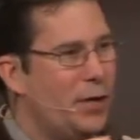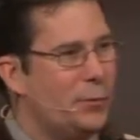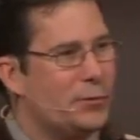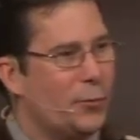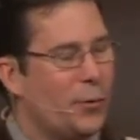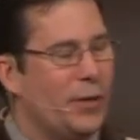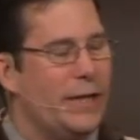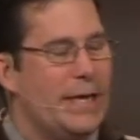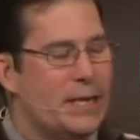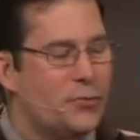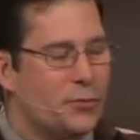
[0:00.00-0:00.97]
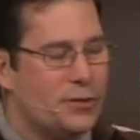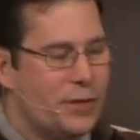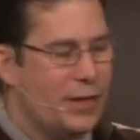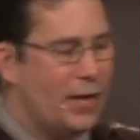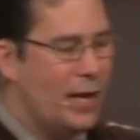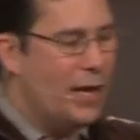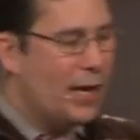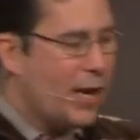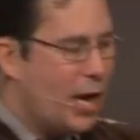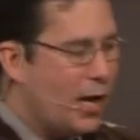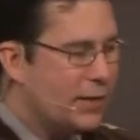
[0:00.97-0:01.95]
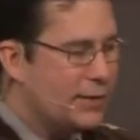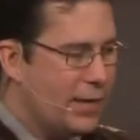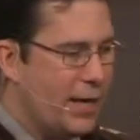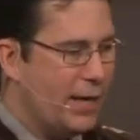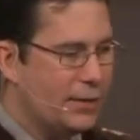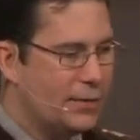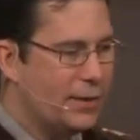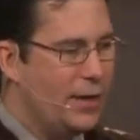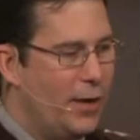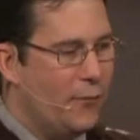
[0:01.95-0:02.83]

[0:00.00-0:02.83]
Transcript: it was a really interesting context